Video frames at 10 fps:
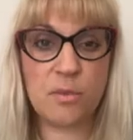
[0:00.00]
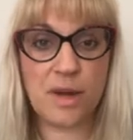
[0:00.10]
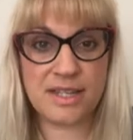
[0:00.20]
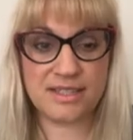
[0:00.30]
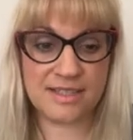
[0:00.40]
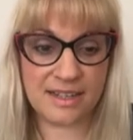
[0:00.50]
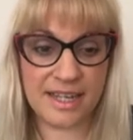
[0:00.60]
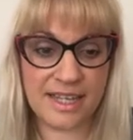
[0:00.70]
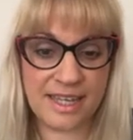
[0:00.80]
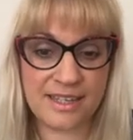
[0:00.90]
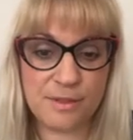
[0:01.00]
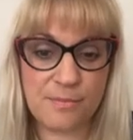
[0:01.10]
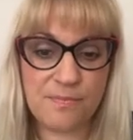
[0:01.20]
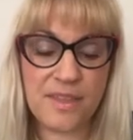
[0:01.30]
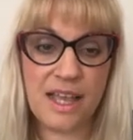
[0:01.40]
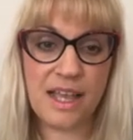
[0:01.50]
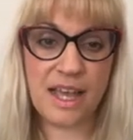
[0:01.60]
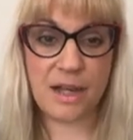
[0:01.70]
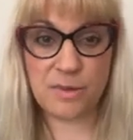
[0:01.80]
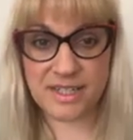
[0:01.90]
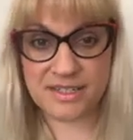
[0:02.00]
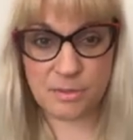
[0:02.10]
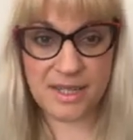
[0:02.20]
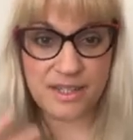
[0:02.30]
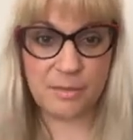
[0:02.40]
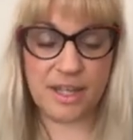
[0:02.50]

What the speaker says: what is a psychic and what is a medium?